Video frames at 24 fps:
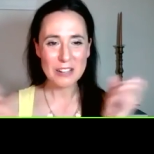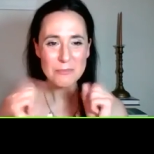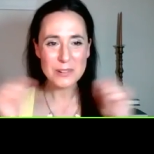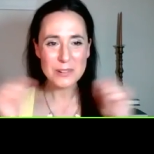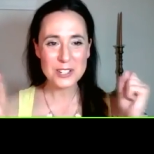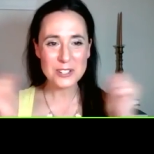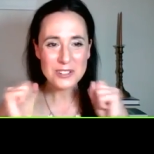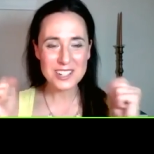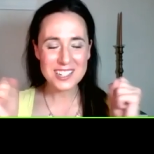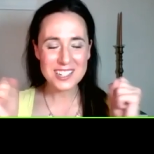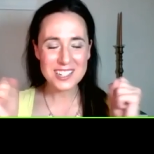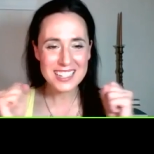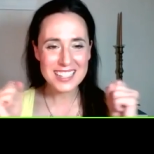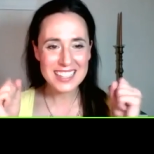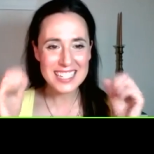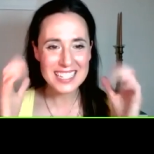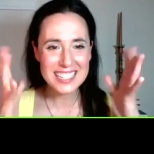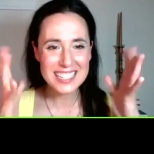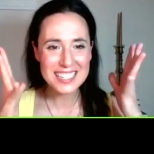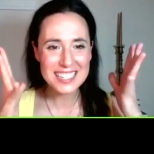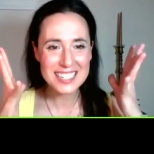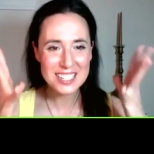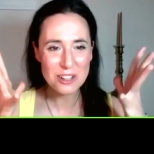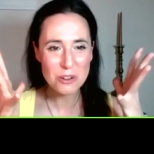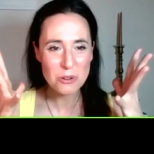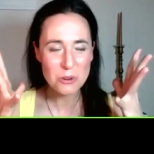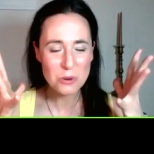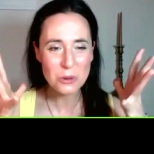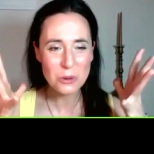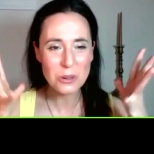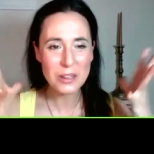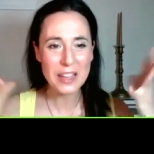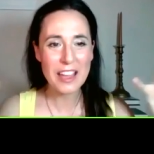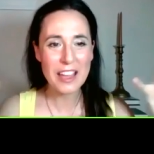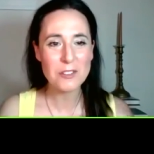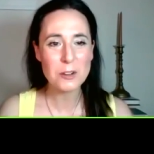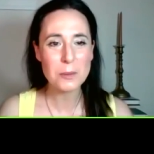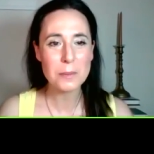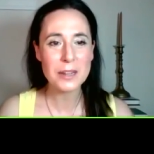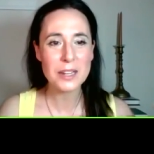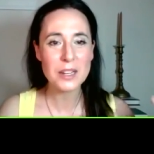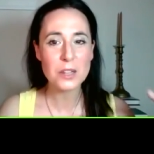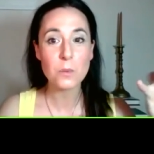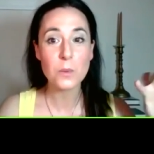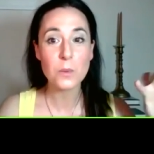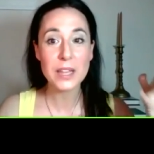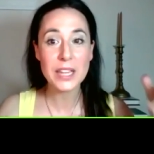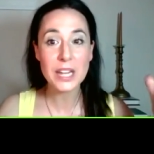Patricia, this is so cool.
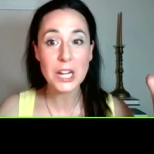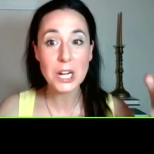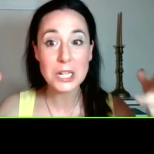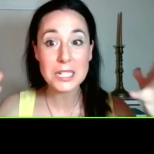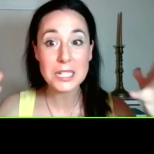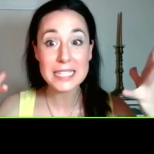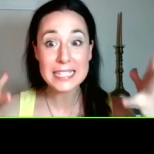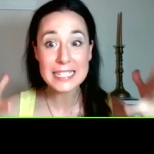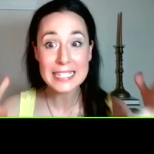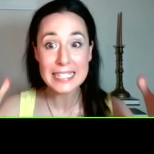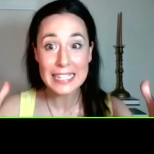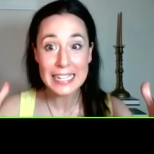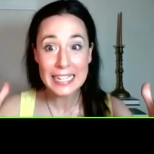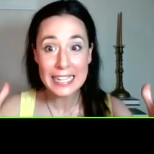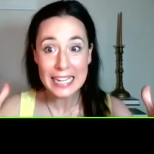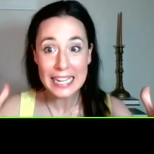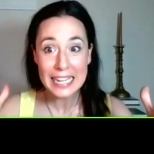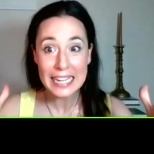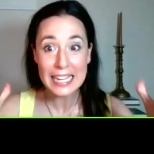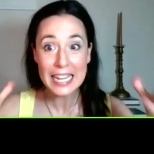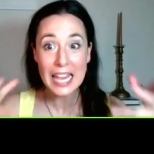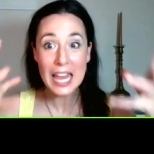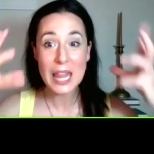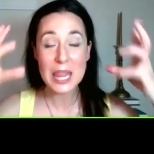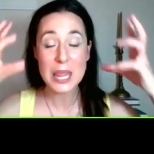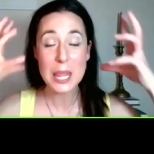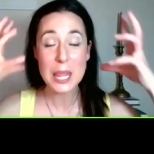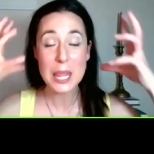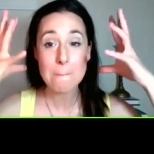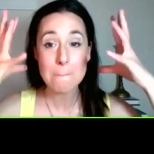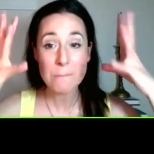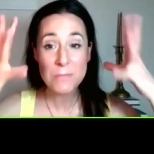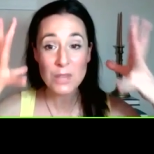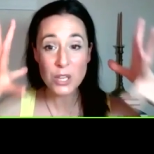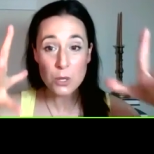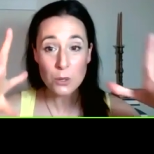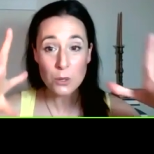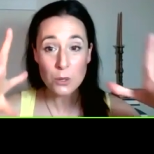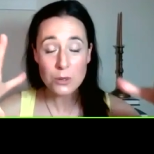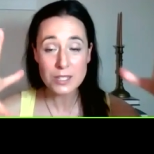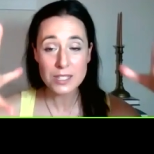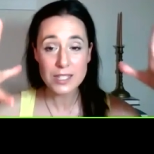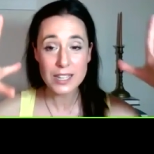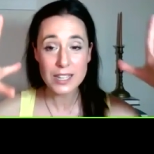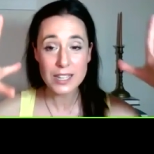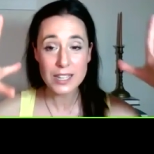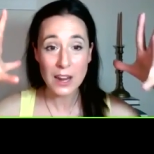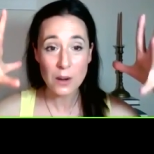Everybody, we are seeing the
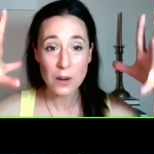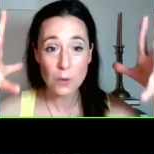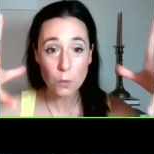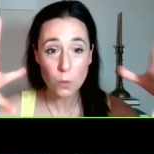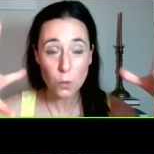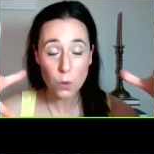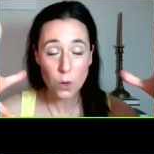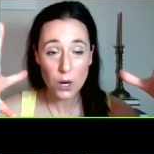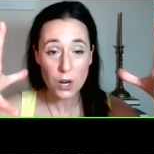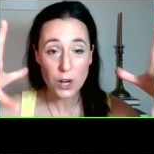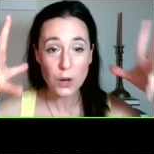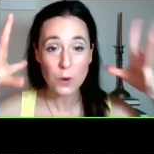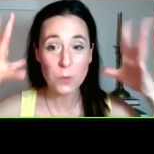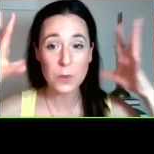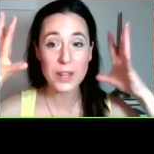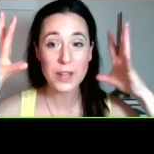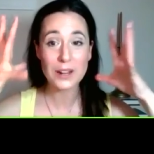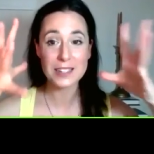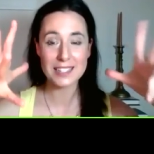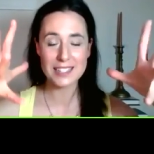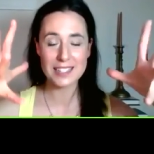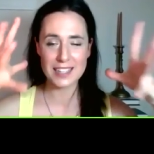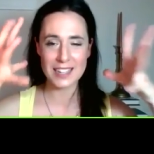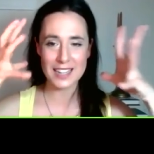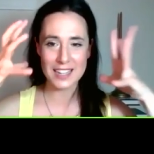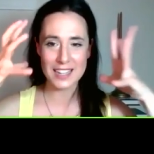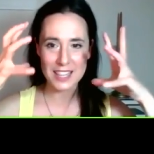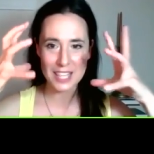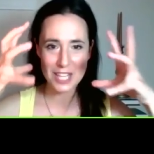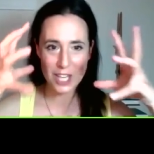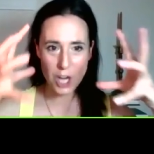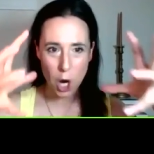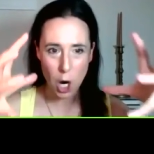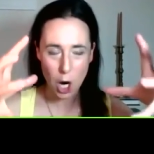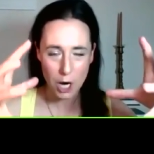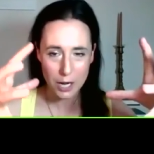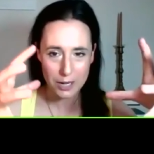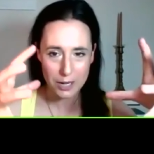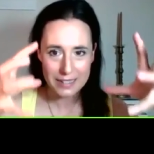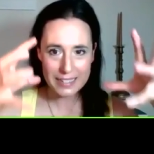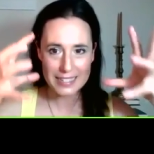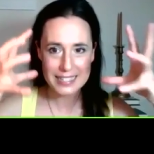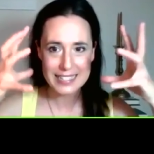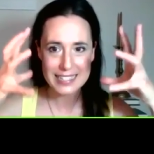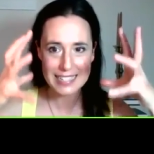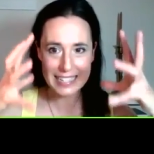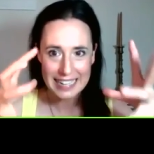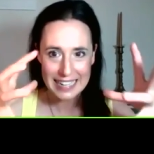muse at work. We are seeing the
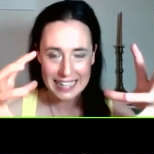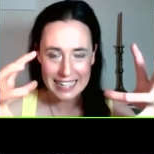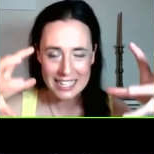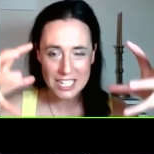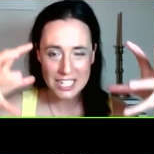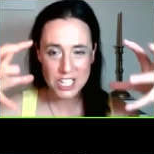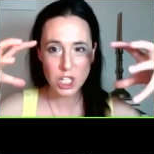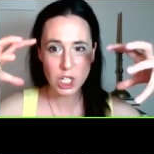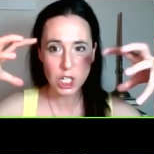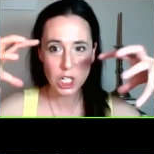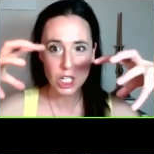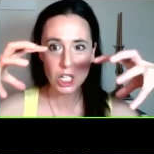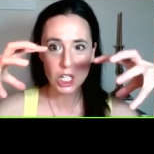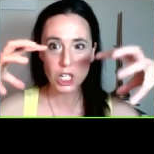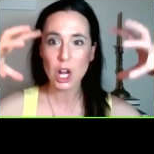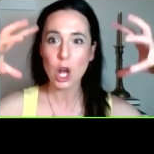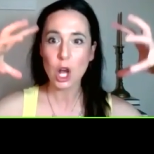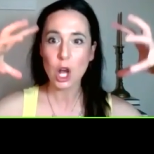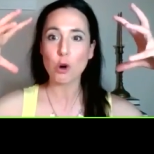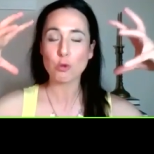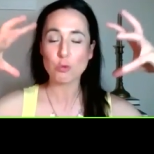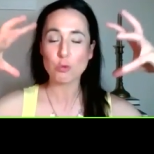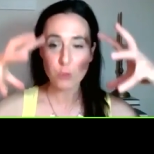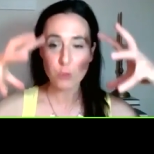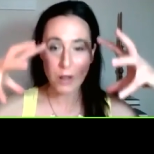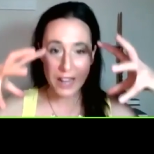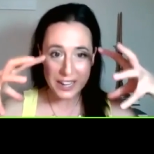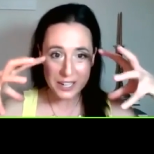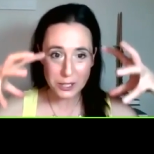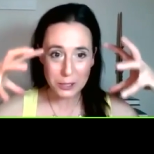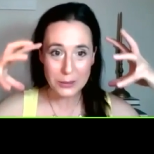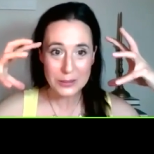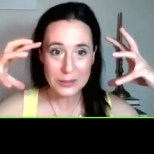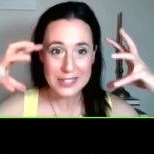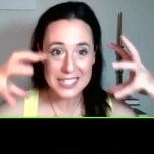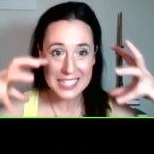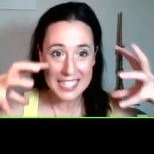artist in her writer